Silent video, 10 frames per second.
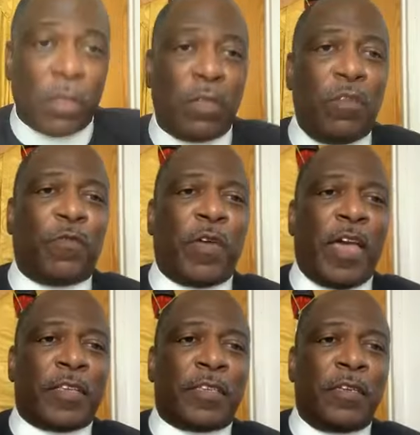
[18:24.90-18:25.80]
You
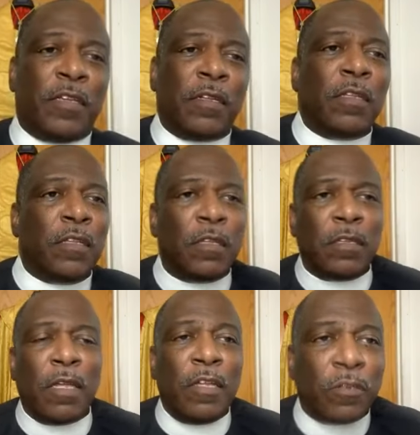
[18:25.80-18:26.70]
fasten it.
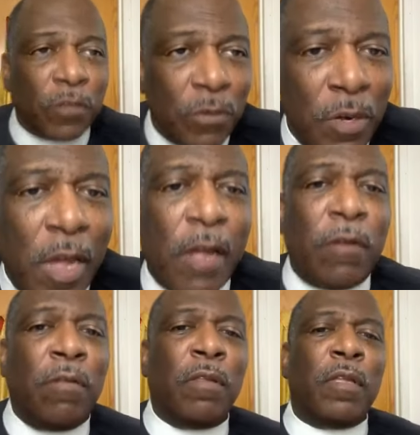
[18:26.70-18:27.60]
And so
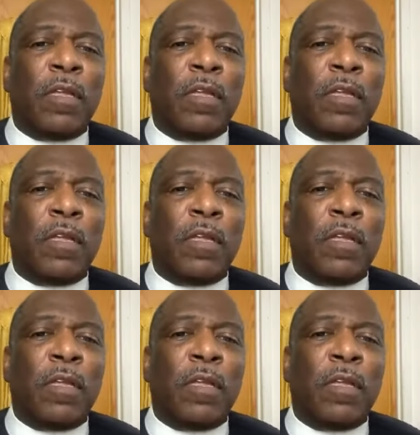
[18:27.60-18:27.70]
now,